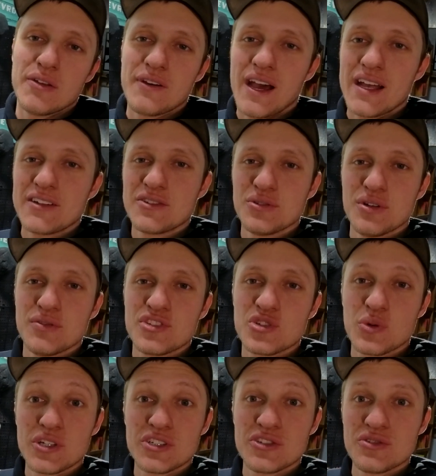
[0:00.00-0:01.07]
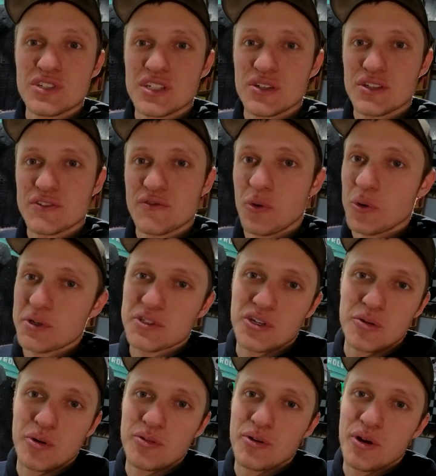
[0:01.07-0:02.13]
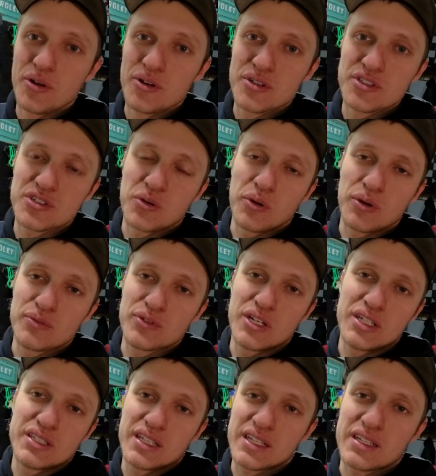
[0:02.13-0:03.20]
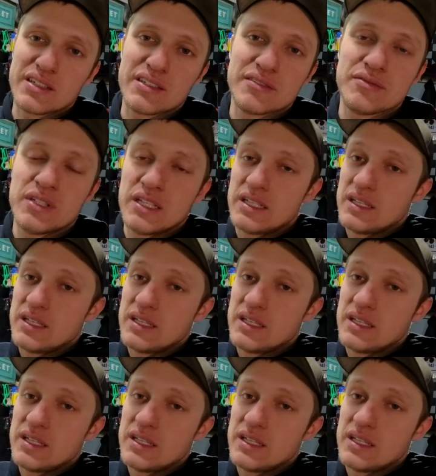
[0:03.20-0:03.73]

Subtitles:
would have had to have switched to Series 4 turbo rotors or run like an